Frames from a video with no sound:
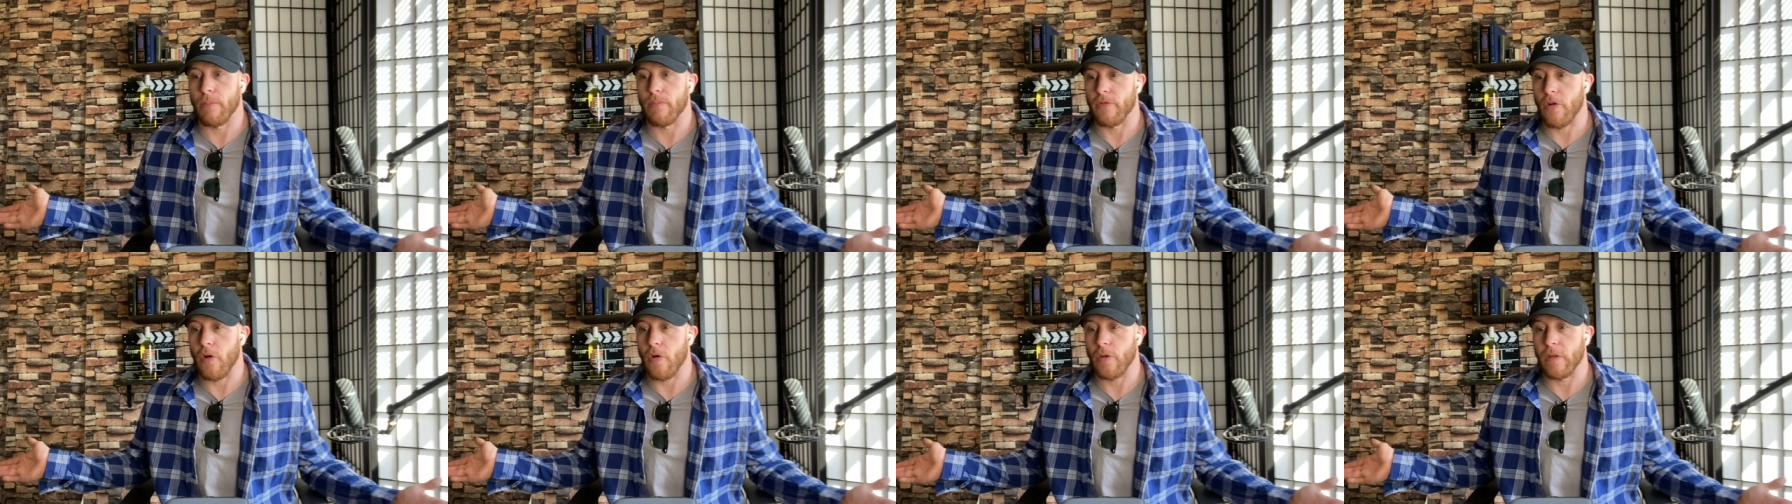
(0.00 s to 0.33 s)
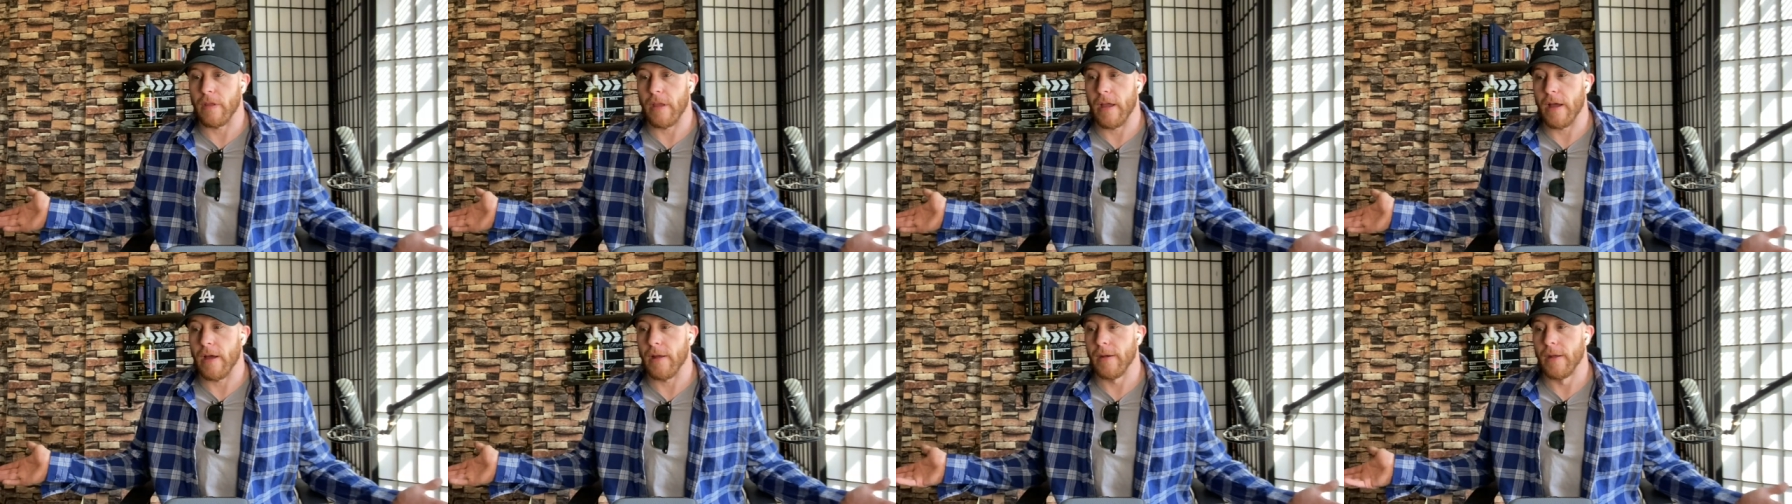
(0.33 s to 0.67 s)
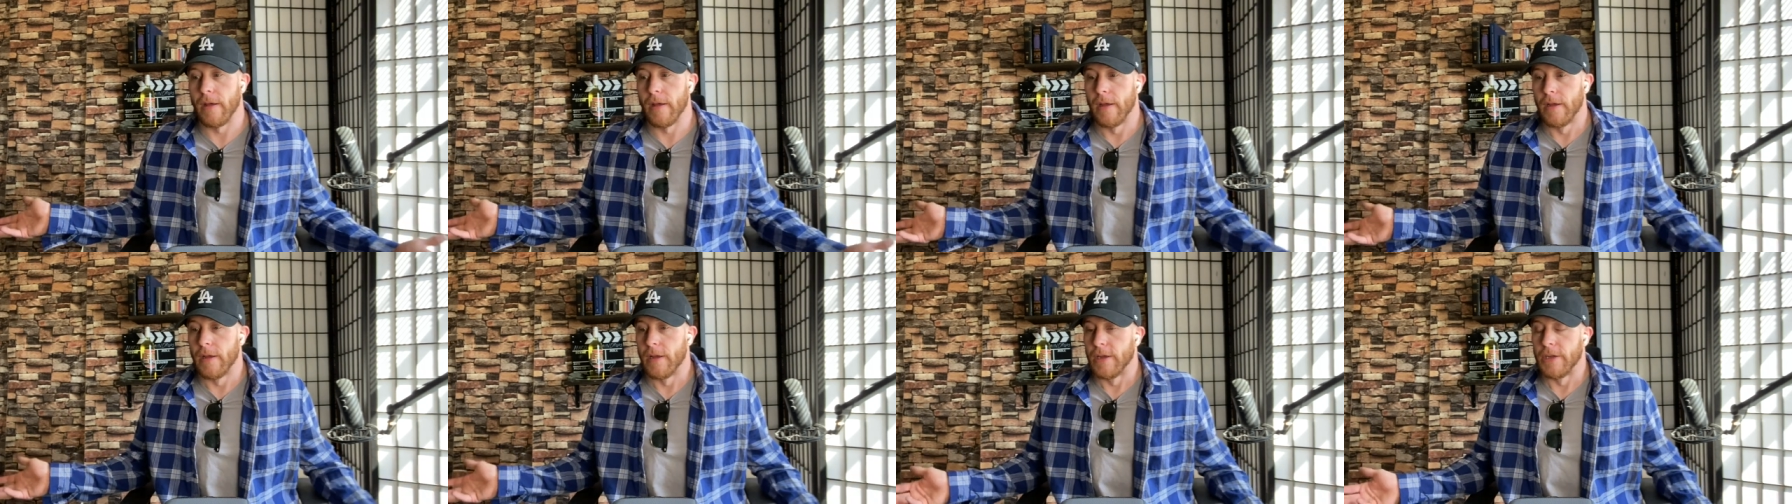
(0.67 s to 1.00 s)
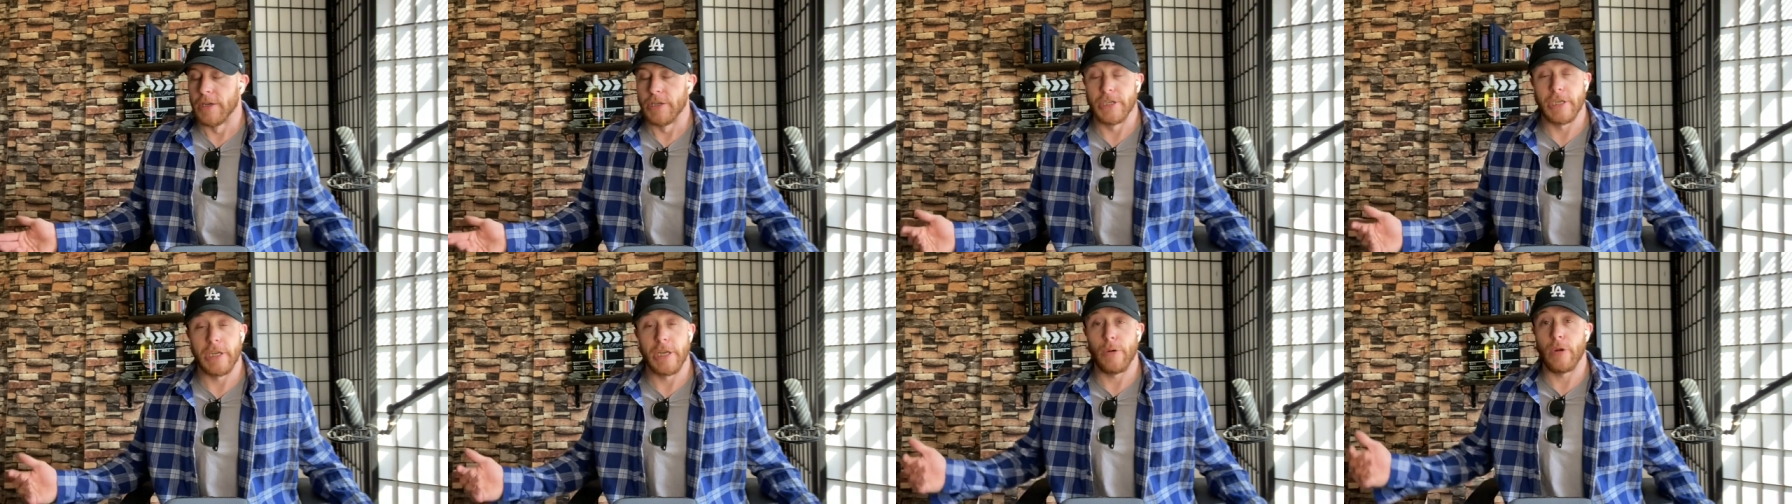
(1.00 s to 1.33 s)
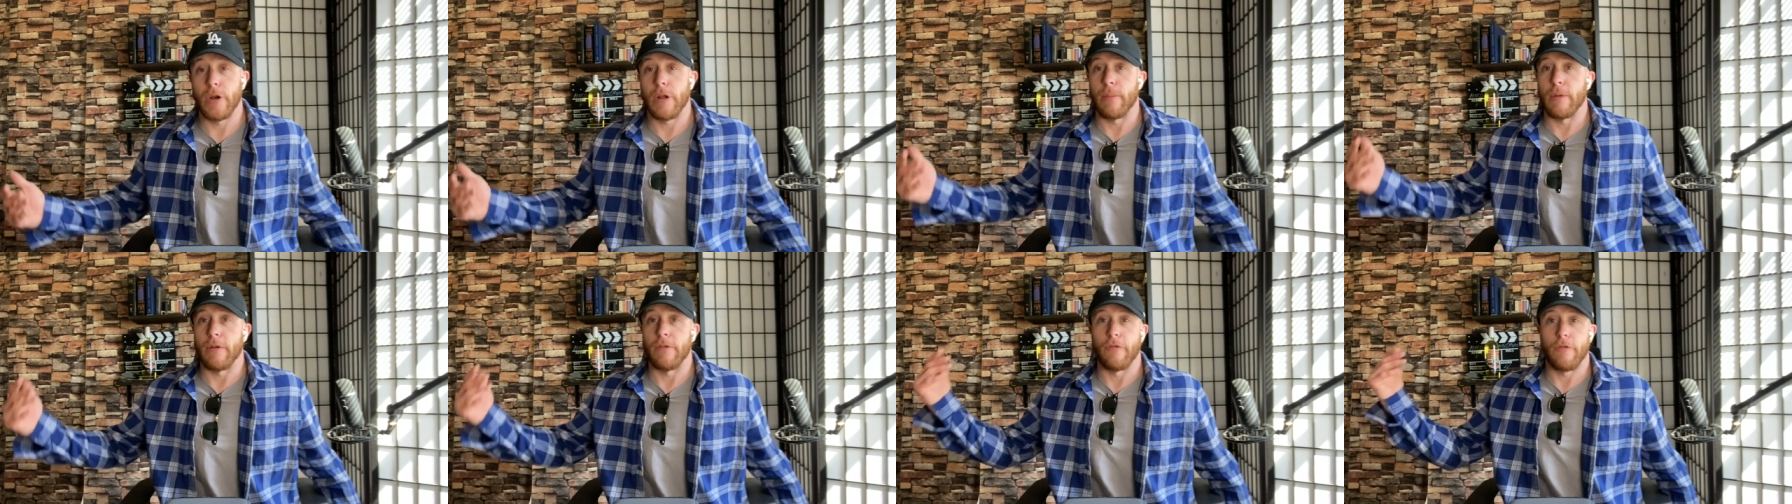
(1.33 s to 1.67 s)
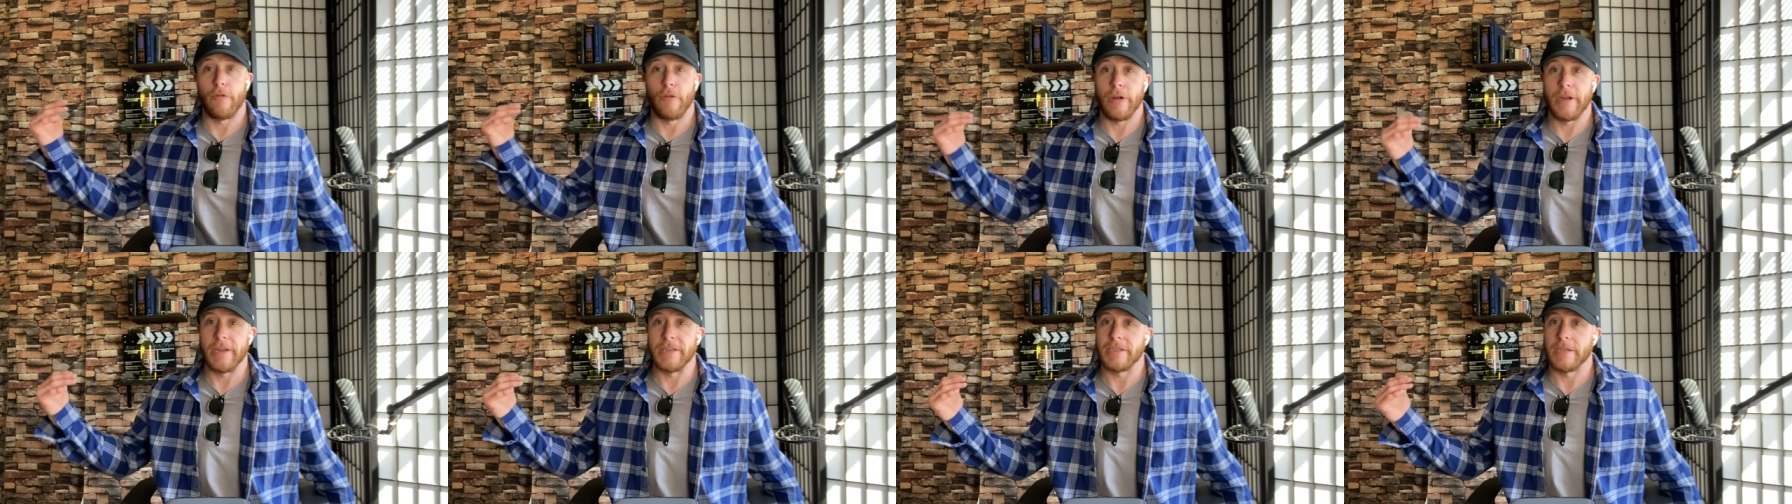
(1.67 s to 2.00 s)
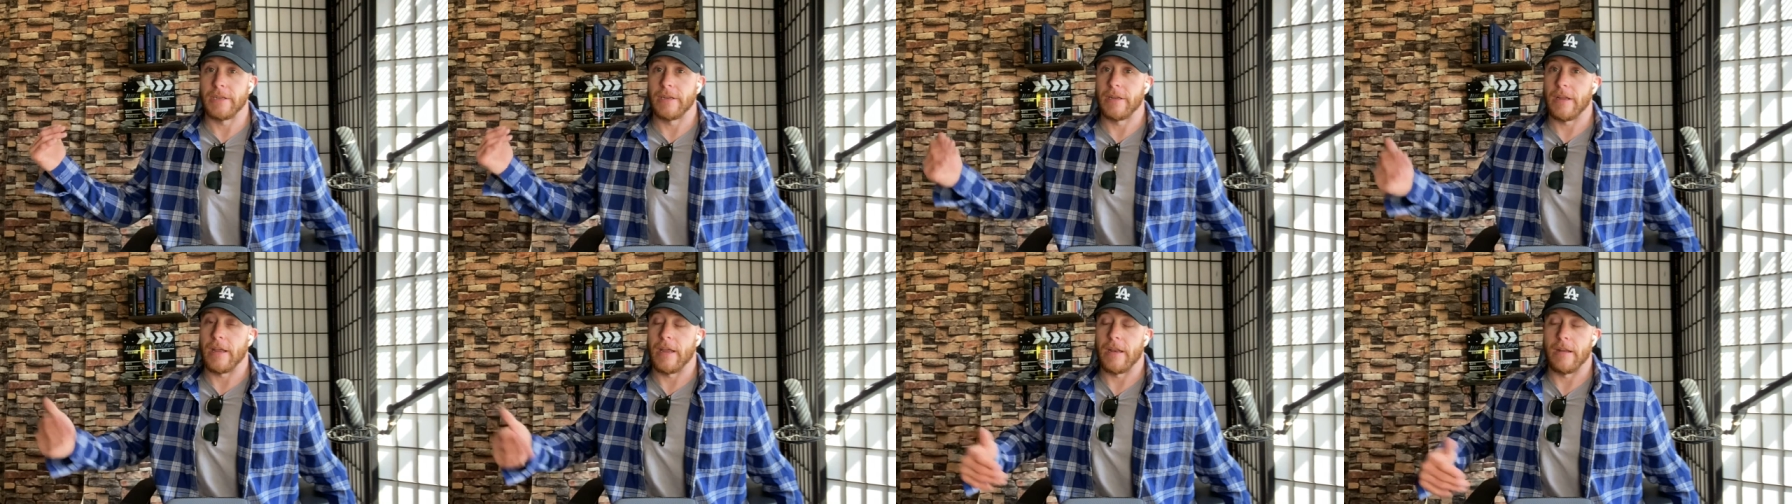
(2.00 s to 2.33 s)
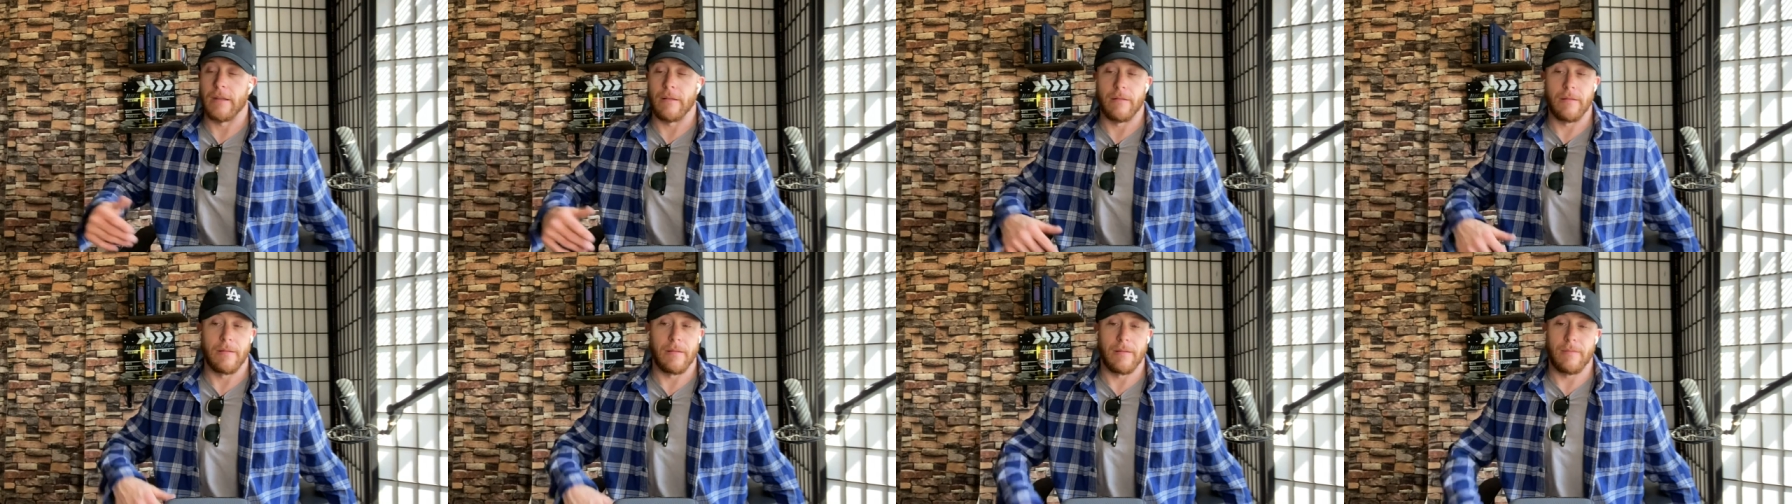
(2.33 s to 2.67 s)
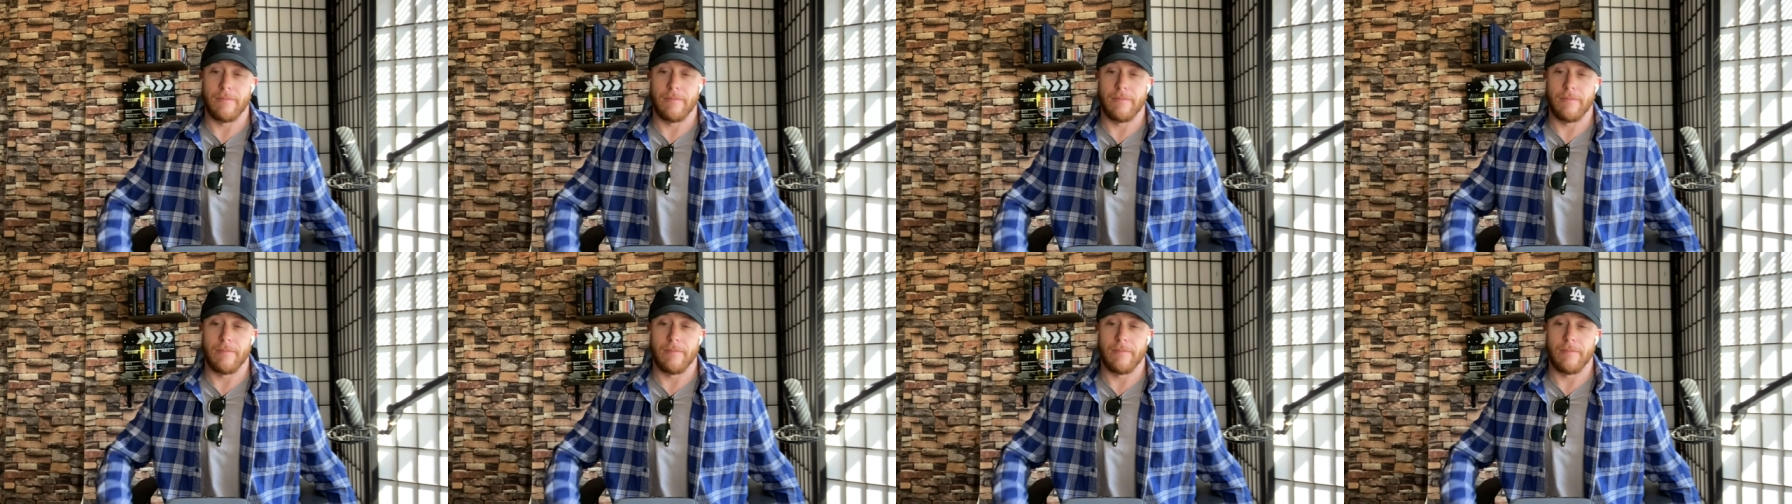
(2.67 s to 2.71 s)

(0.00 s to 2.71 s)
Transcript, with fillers: broke down, she would have been freezing and